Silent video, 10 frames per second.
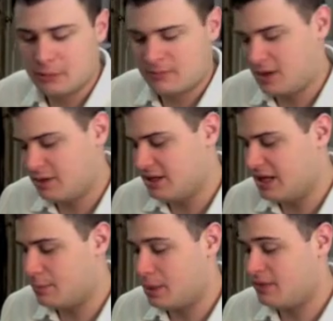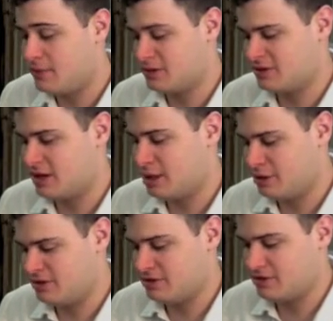Apparently that body filler is a lot
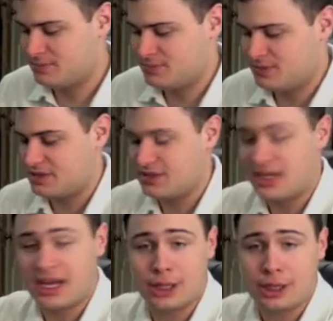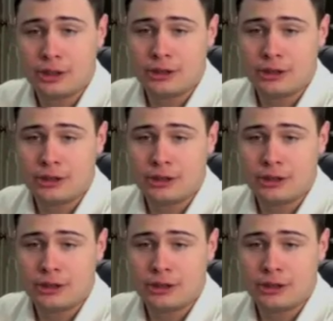easier to sand.